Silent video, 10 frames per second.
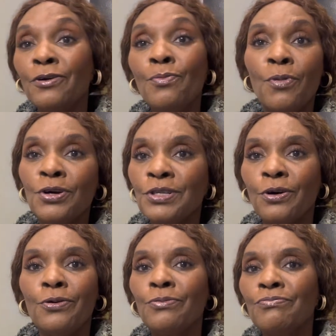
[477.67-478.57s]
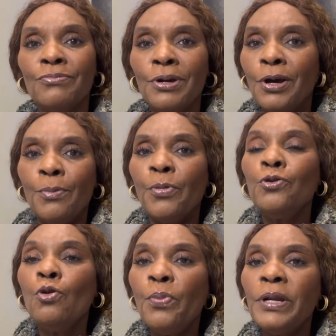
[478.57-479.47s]
rumors, but
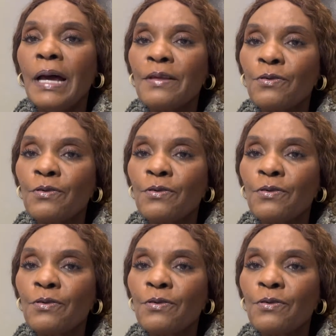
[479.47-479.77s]
nobody has